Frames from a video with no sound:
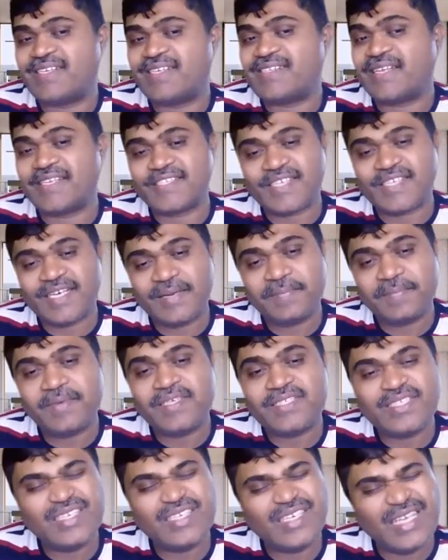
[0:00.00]
It is
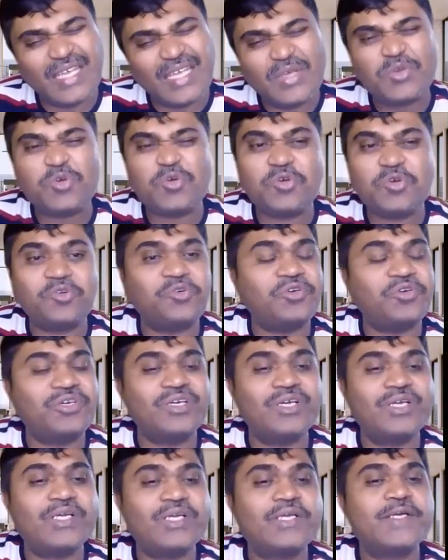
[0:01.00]
exclamation
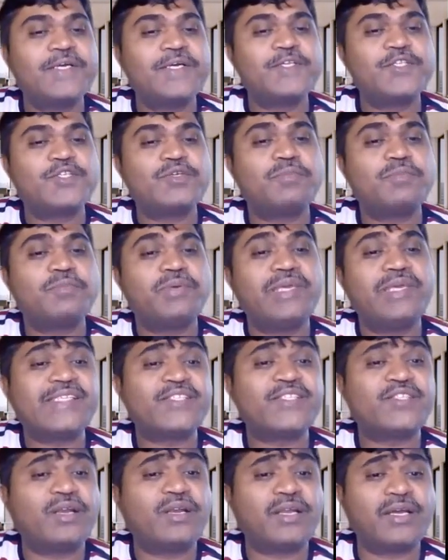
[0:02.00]
include. So B
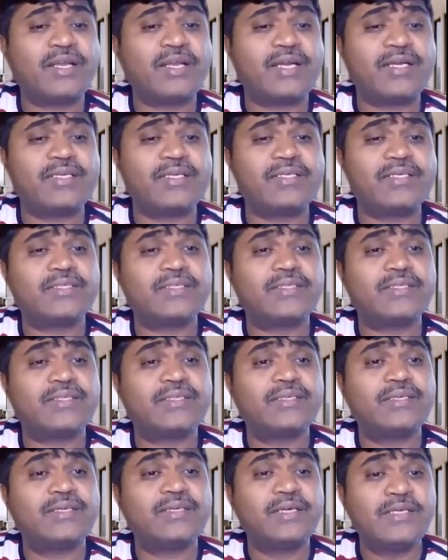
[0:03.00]
is not correct.
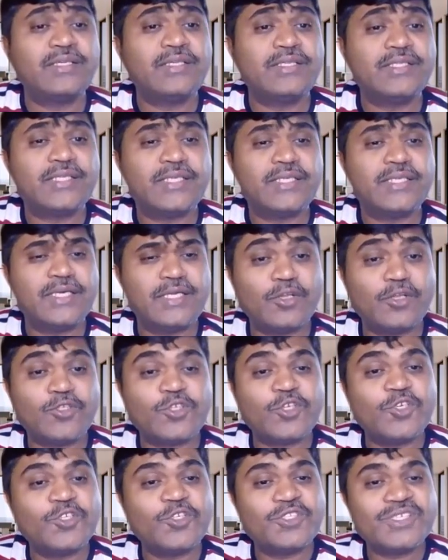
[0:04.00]
C is
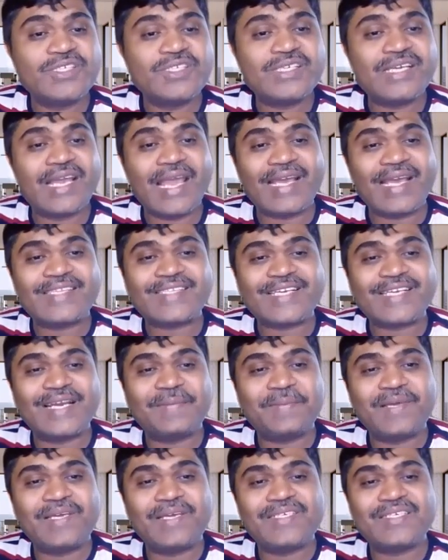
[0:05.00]
also using
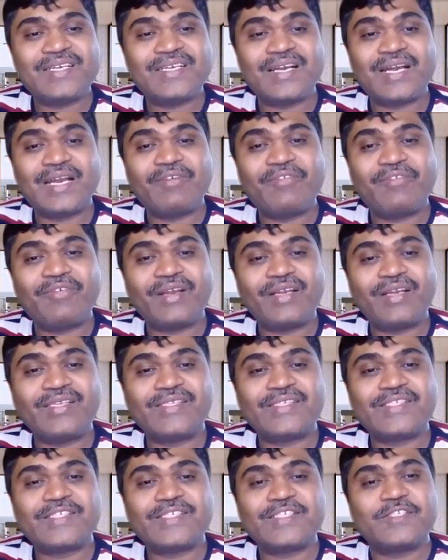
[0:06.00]
exclamation
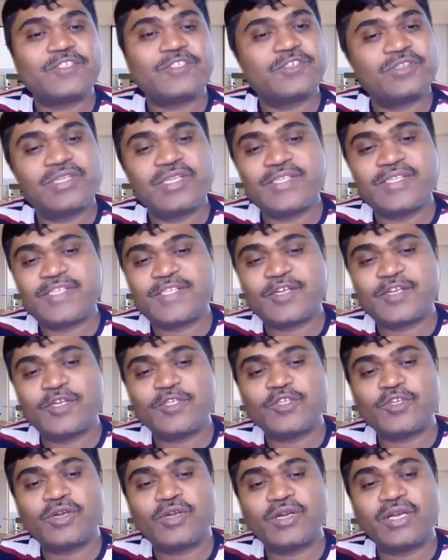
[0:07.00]
reference. So this is
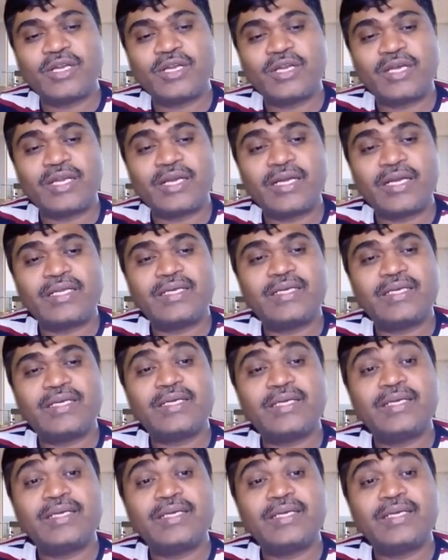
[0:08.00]
also not correct.